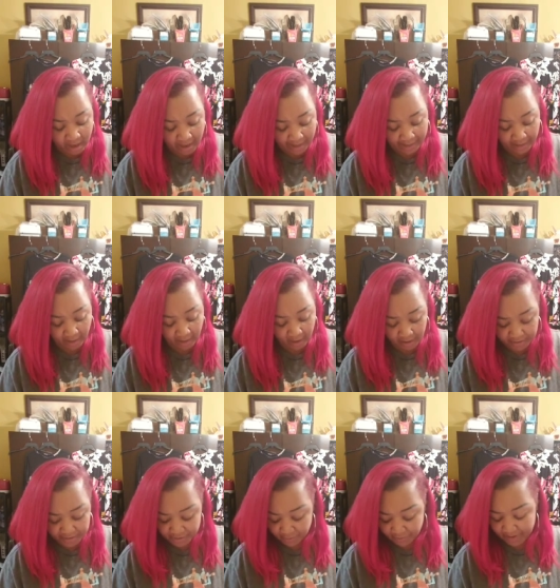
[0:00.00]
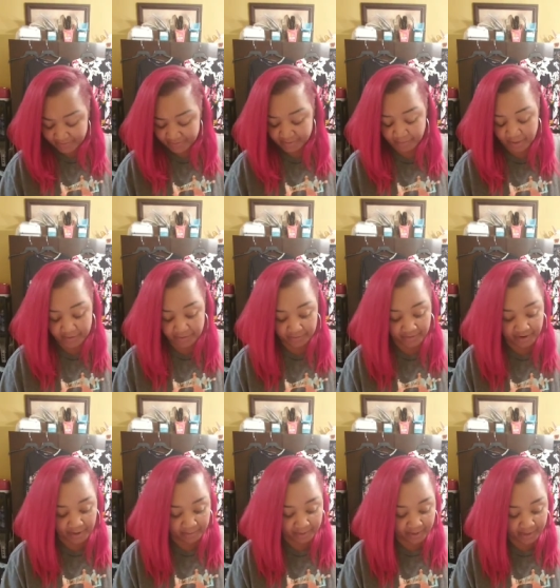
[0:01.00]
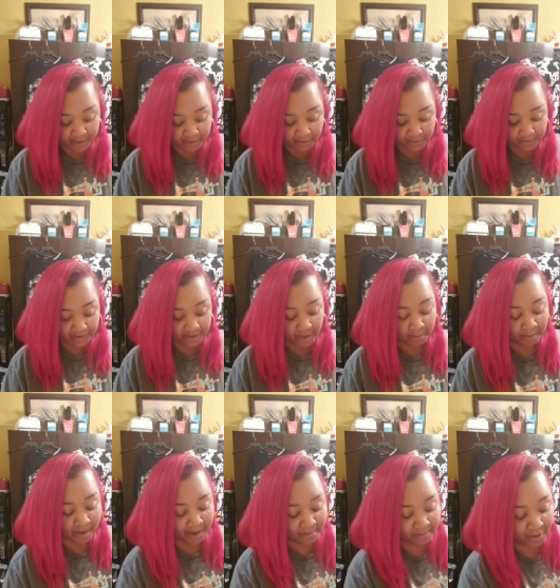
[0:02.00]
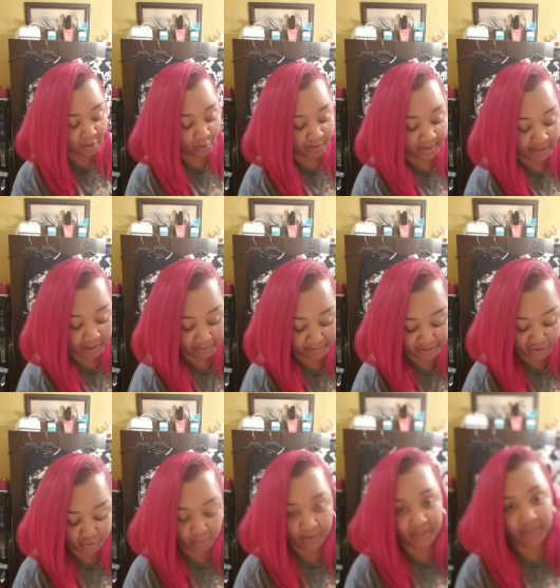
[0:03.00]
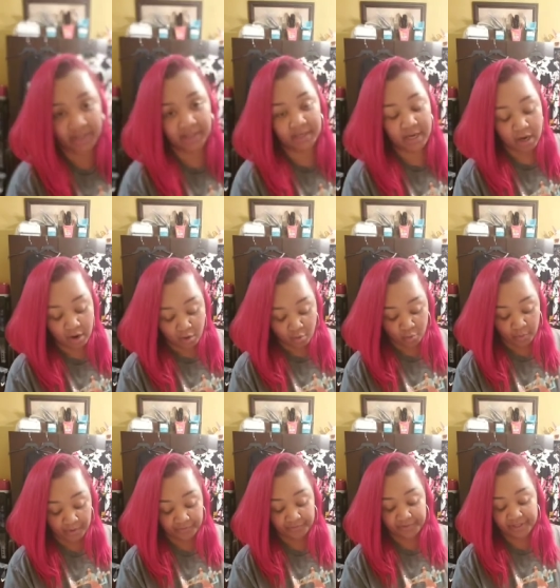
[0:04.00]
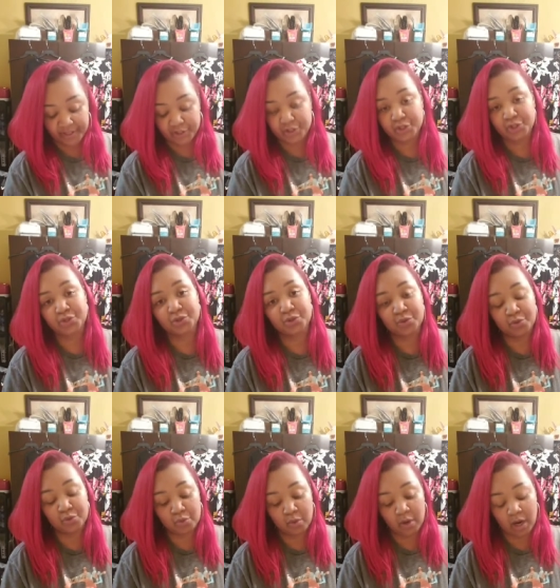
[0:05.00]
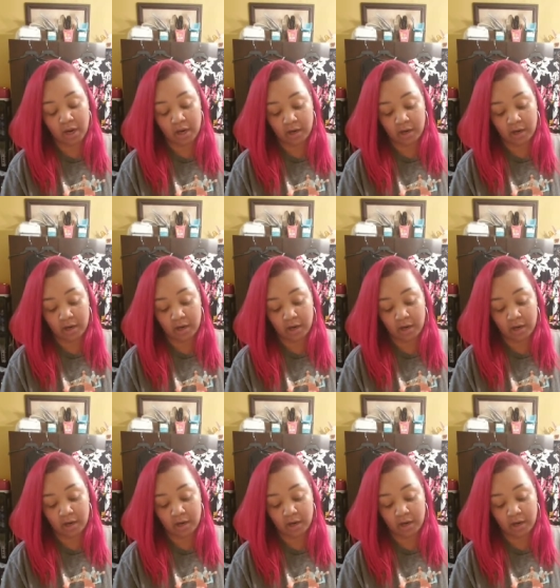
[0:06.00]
I also have some other fabric here that I might be going in between with the two